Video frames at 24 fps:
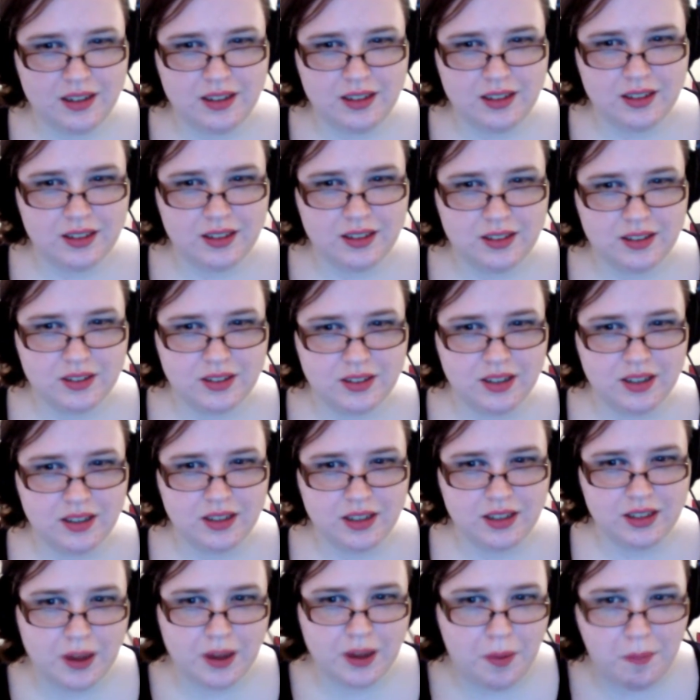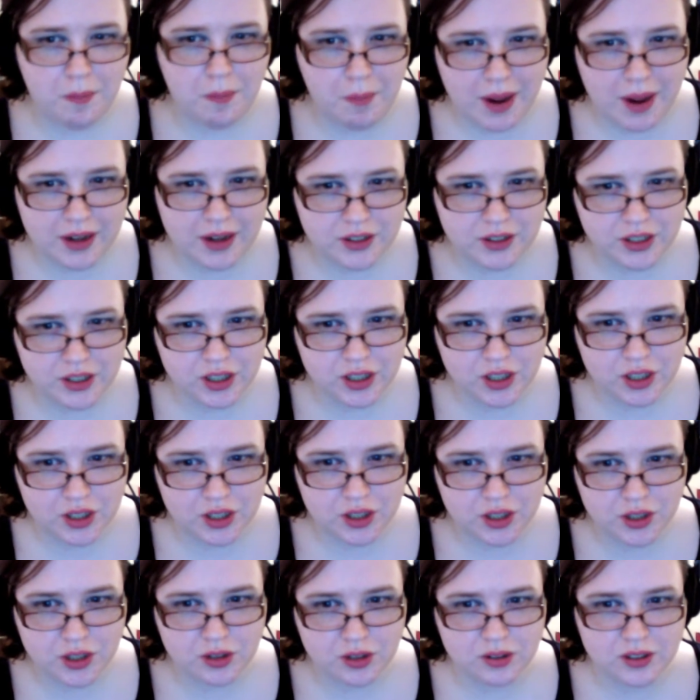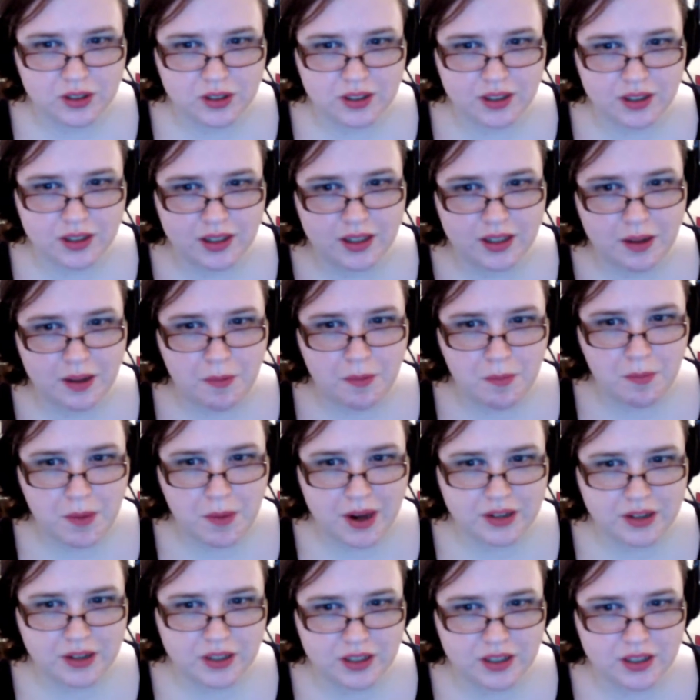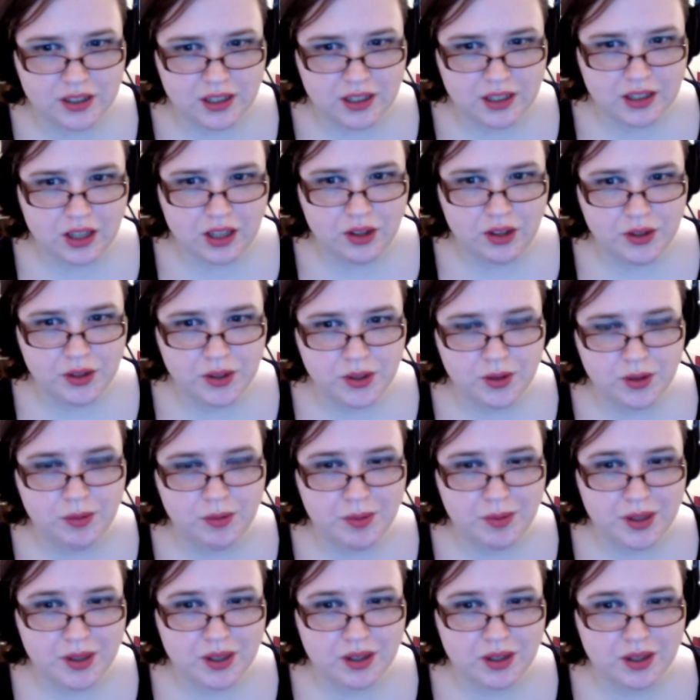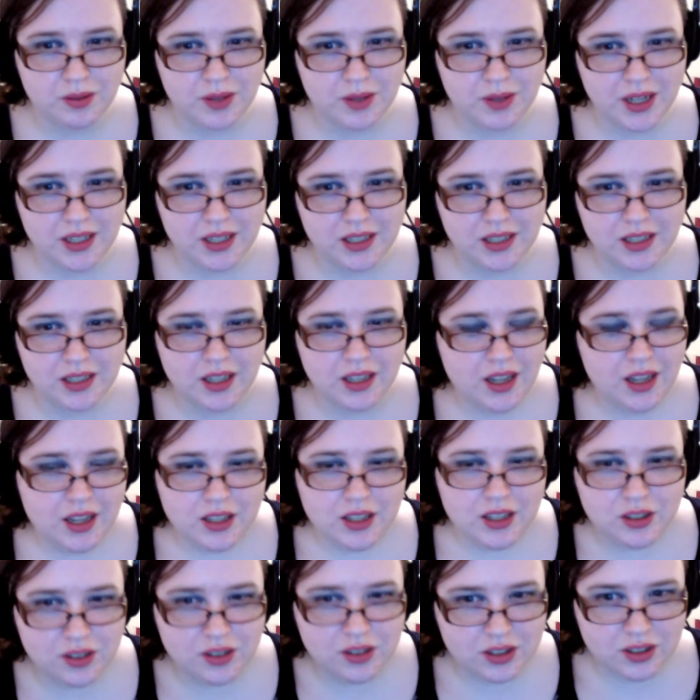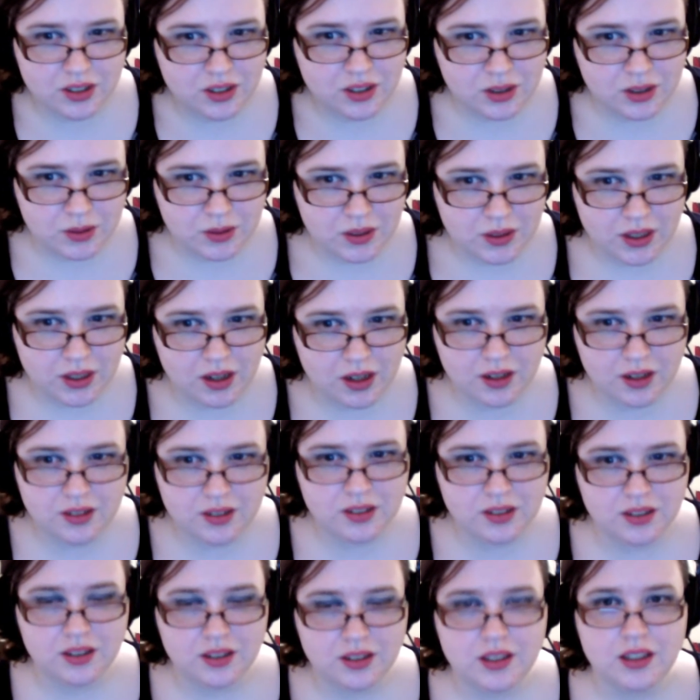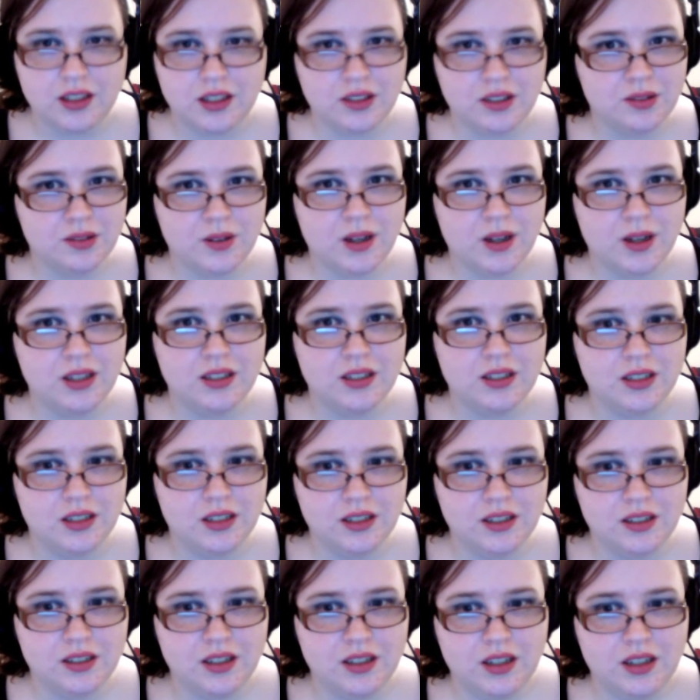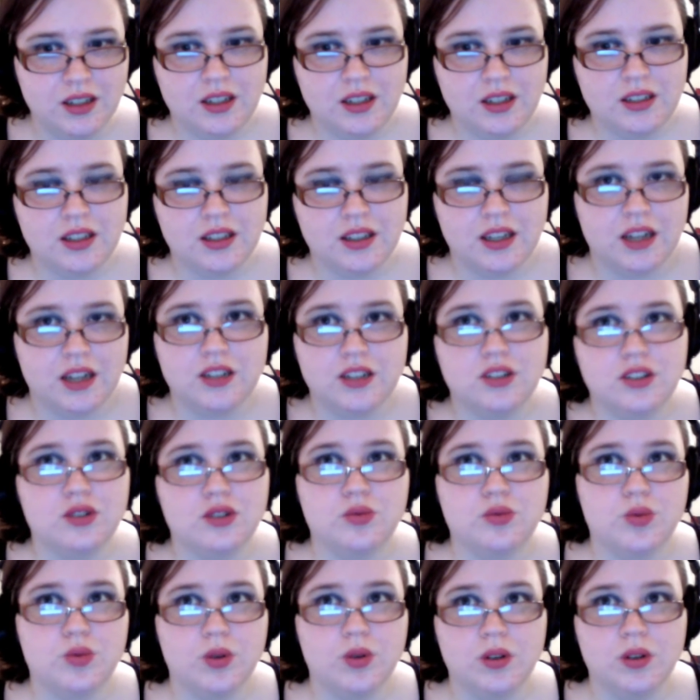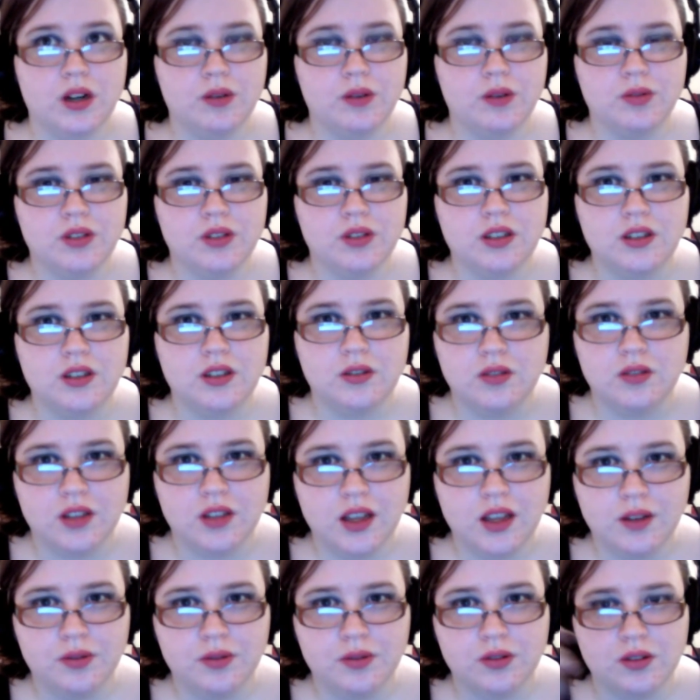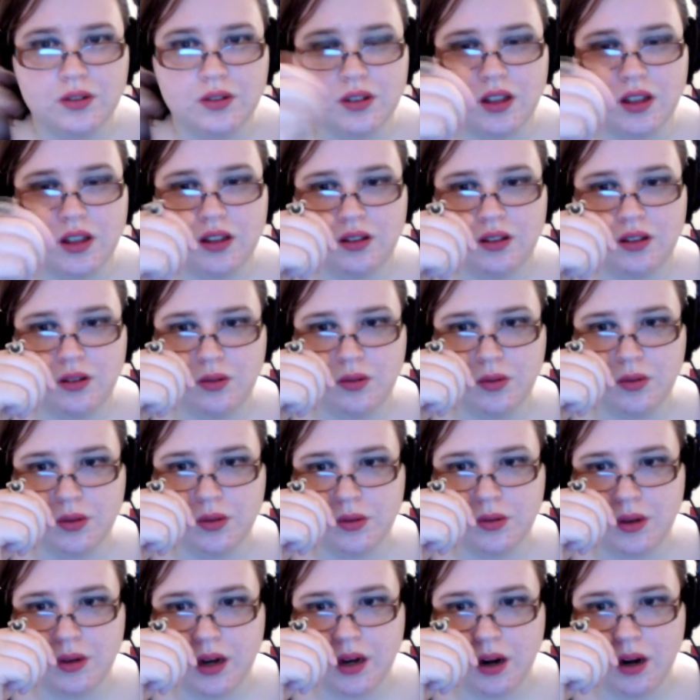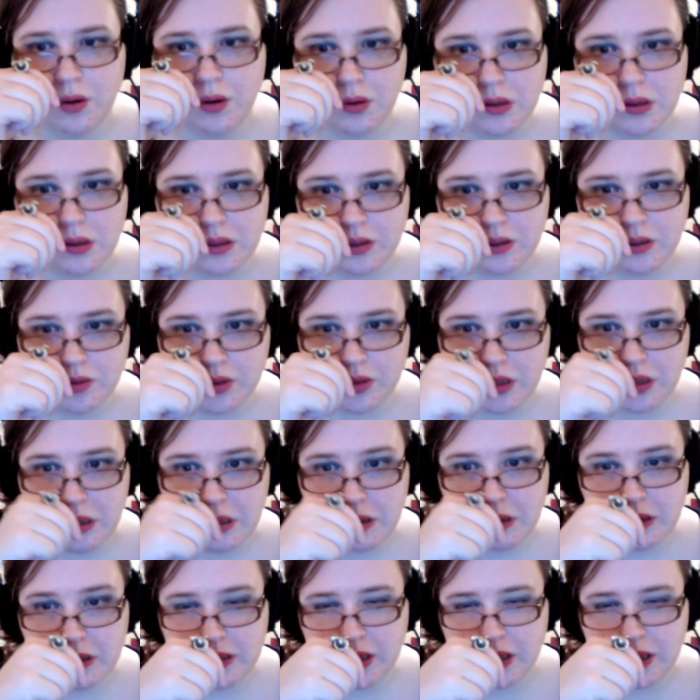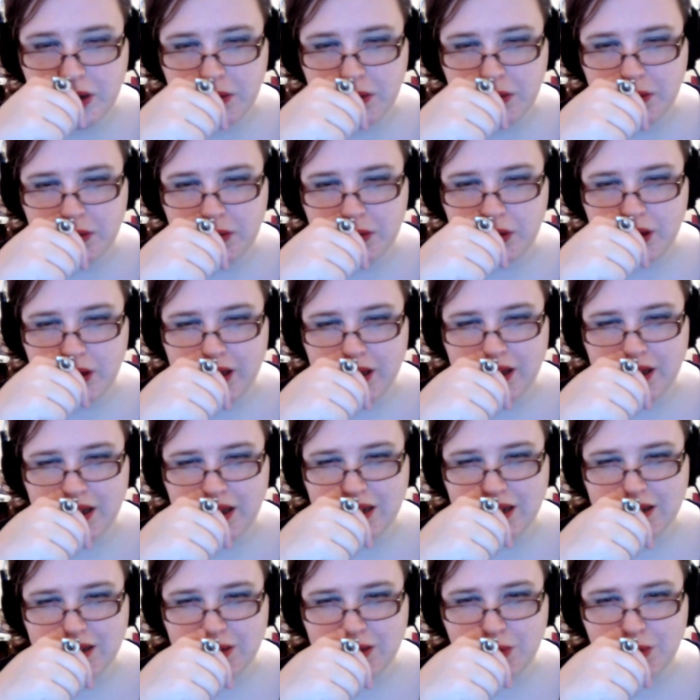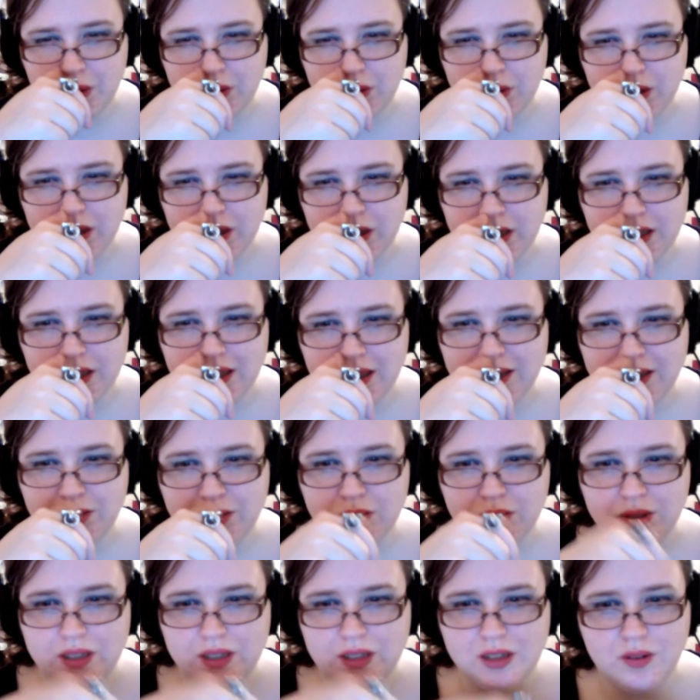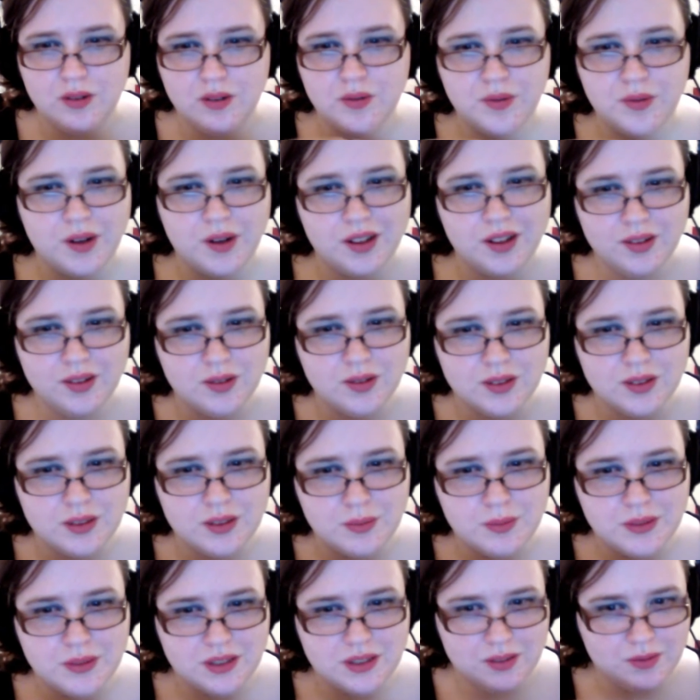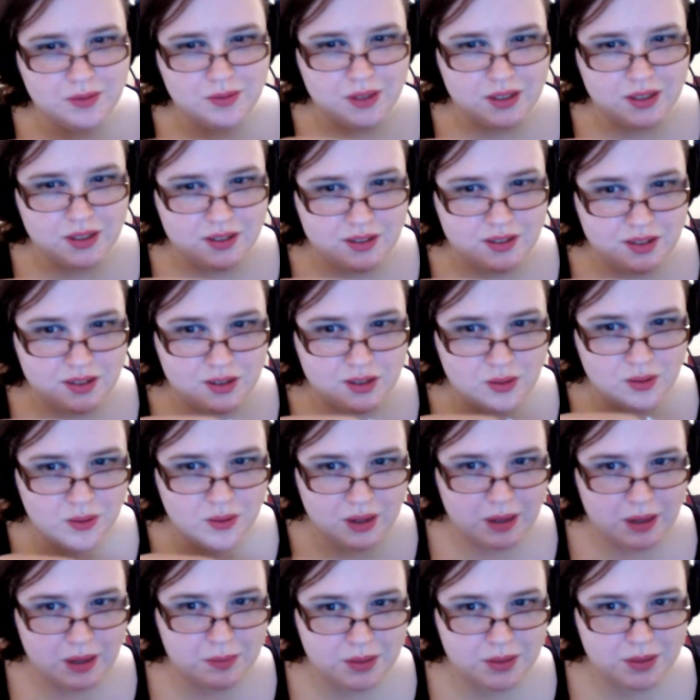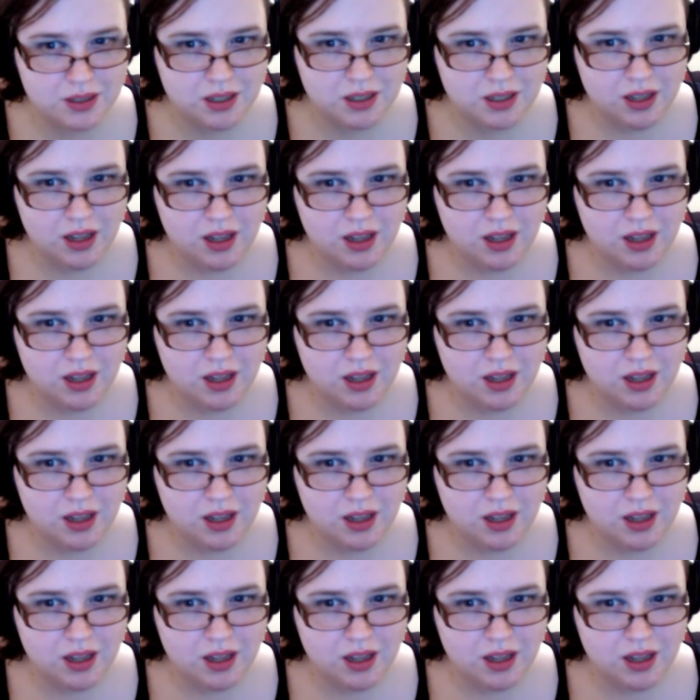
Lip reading: there's not a magic cure. It's not a magic thing that you do to be good at writing. You just do it constantly. That's what I did. I just wrote every single day for 2 or 3 hours every day. That's how I got to my writing. I don't follow a specific script.